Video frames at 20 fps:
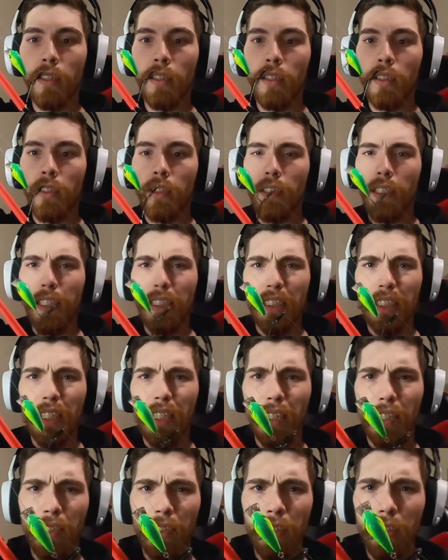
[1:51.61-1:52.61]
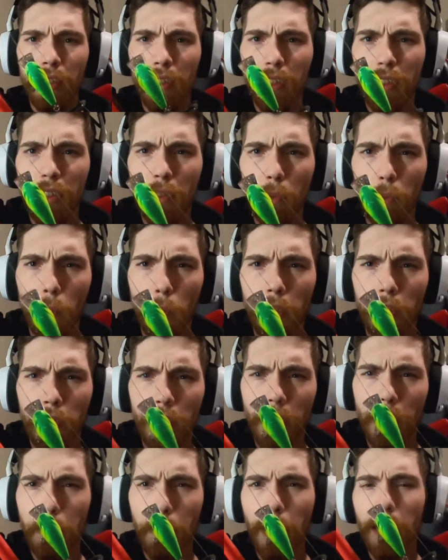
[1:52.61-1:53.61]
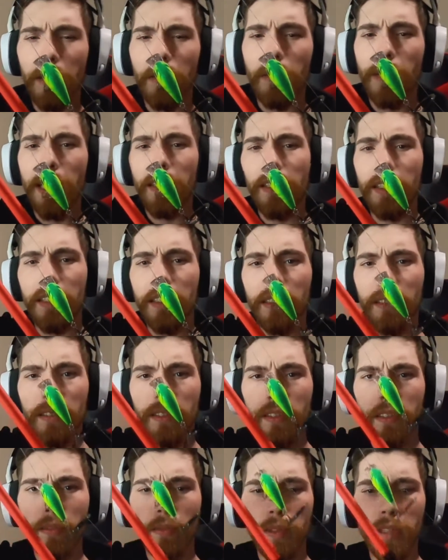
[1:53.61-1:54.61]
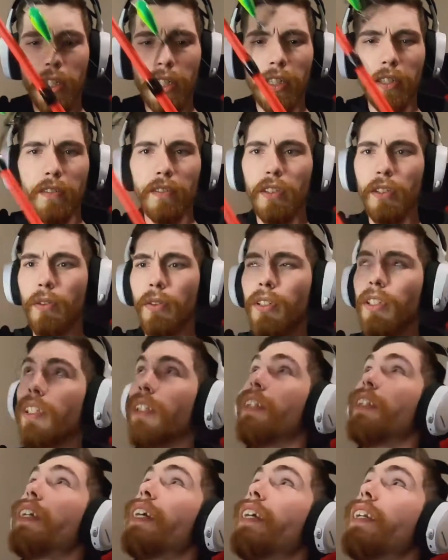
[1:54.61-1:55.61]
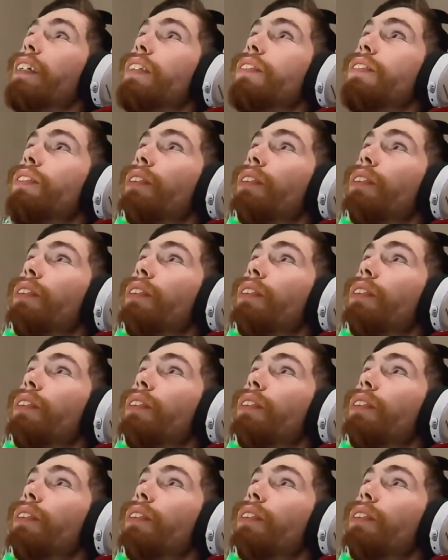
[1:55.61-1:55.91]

that's a good wintertime bait around here where I live in northern Indiana. So